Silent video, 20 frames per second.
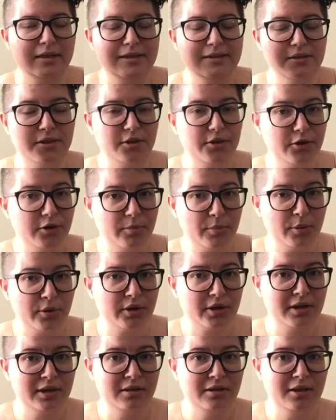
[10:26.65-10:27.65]
It's the third
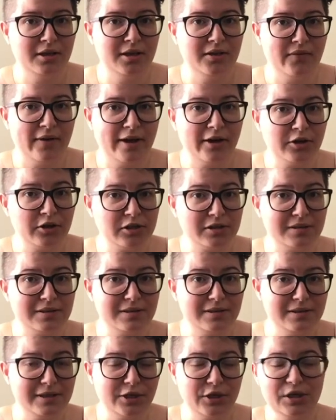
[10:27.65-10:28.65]
book in the Diviners
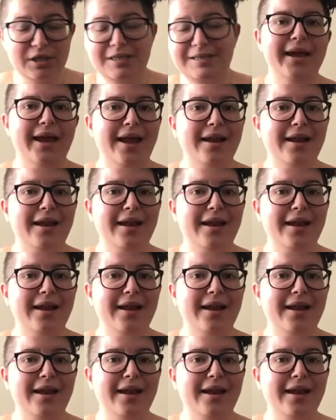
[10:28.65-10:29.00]
series.